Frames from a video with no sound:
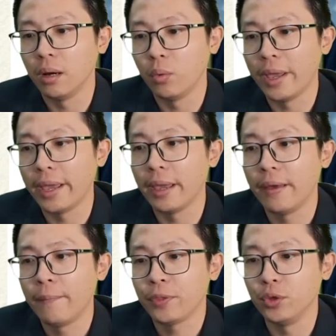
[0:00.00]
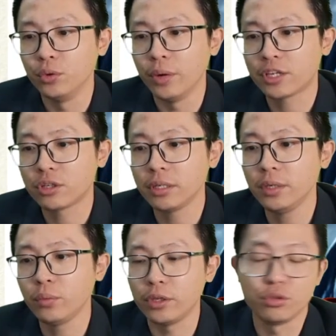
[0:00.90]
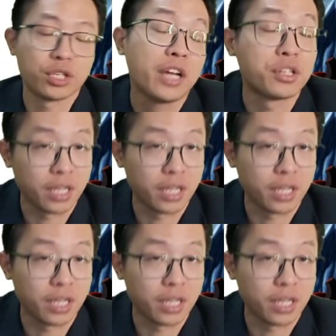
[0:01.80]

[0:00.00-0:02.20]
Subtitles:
where when you charge a